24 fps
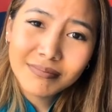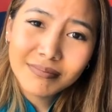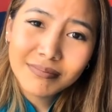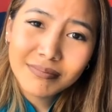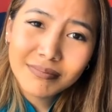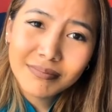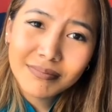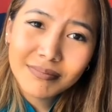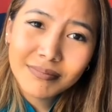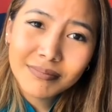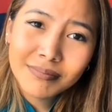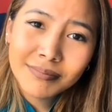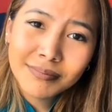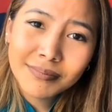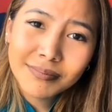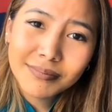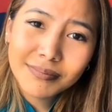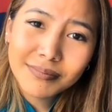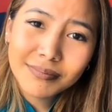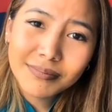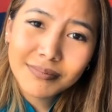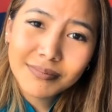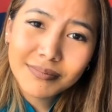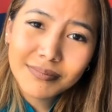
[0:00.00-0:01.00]

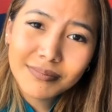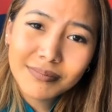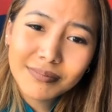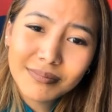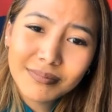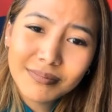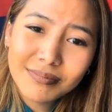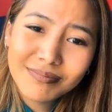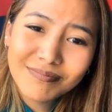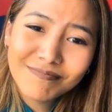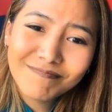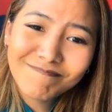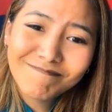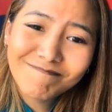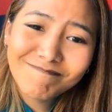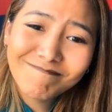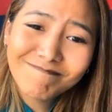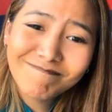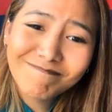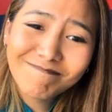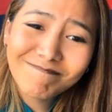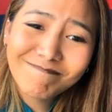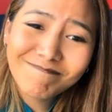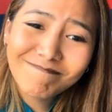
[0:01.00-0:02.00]

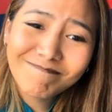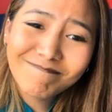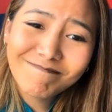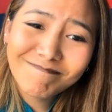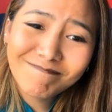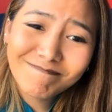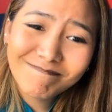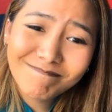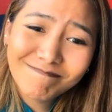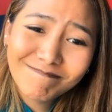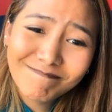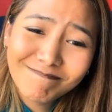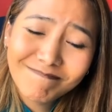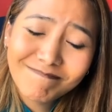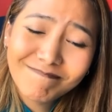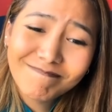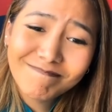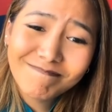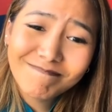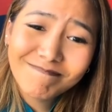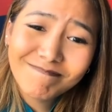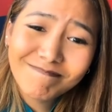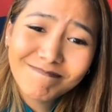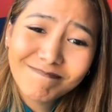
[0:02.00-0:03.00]

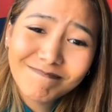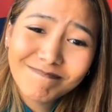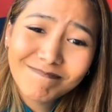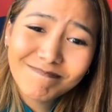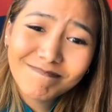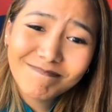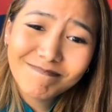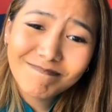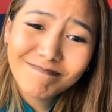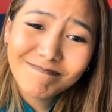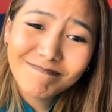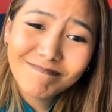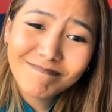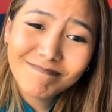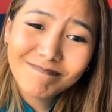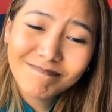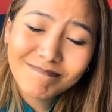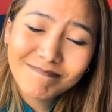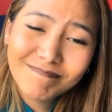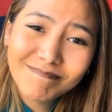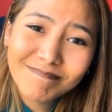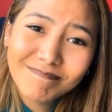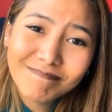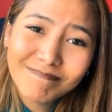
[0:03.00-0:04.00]

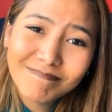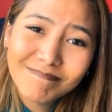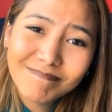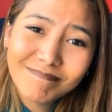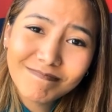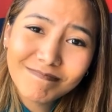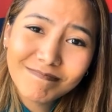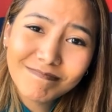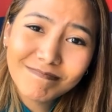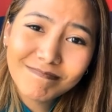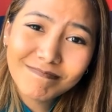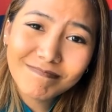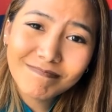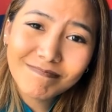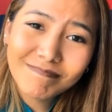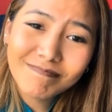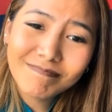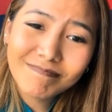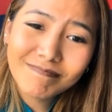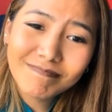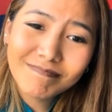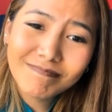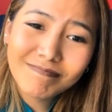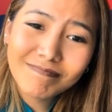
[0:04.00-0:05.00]

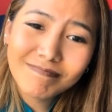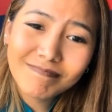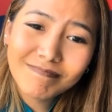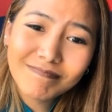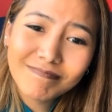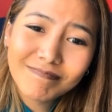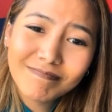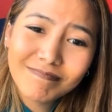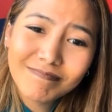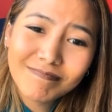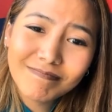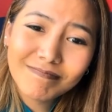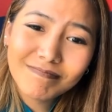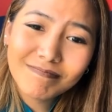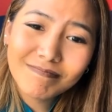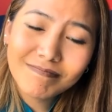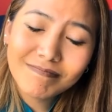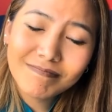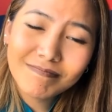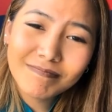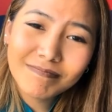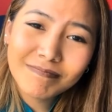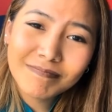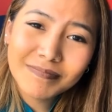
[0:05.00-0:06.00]

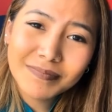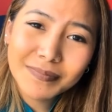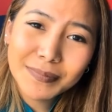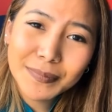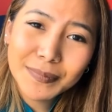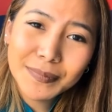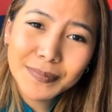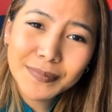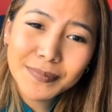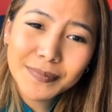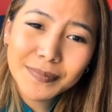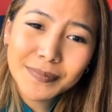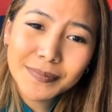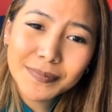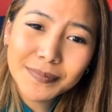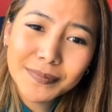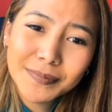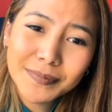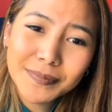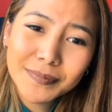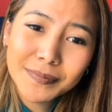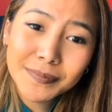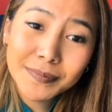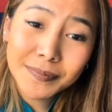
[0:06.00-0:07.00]

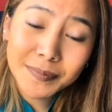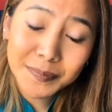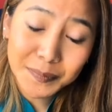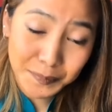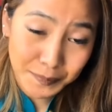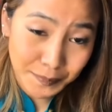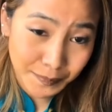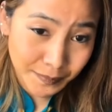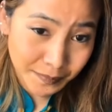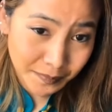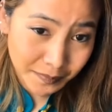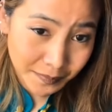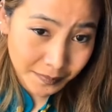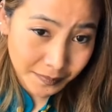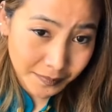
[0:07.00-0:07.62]
(silent)